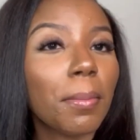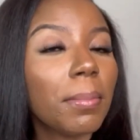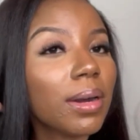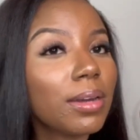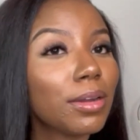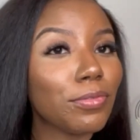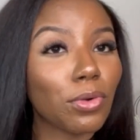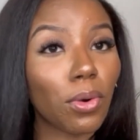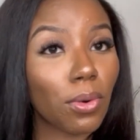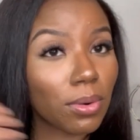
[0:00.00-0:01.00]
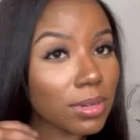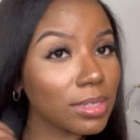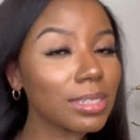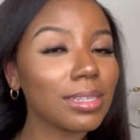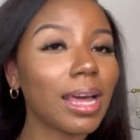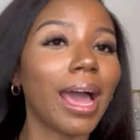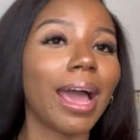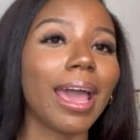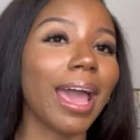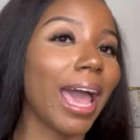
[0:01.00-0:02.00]
But of course,
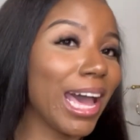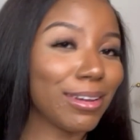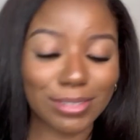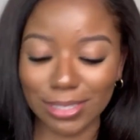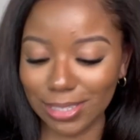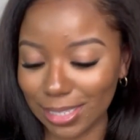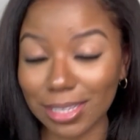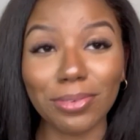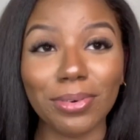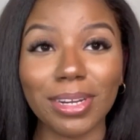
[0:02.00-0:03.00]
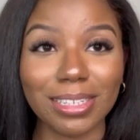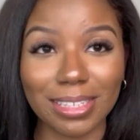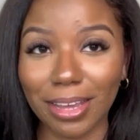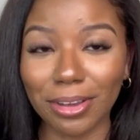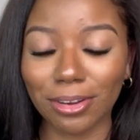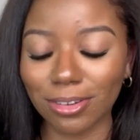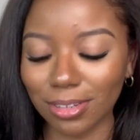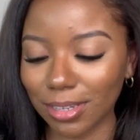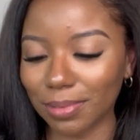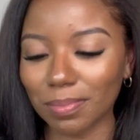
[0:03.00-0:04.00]
I have to see what it's like
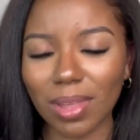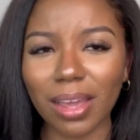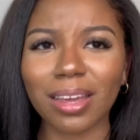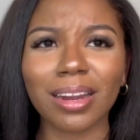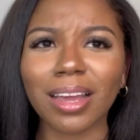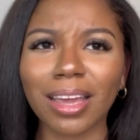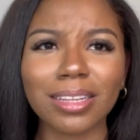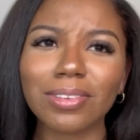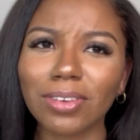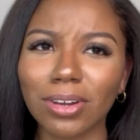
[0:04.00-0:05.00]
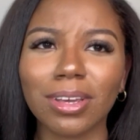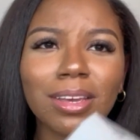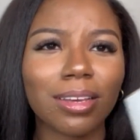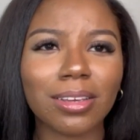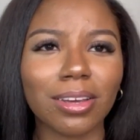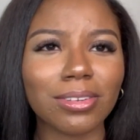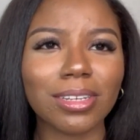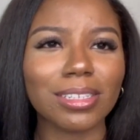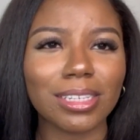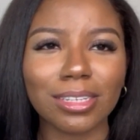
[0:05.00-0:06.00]
curly, and I can't leave y'all hanging. Y'all
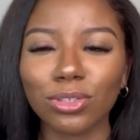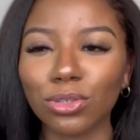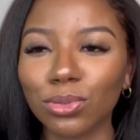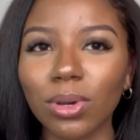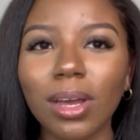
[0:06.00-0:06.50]
need to see it too.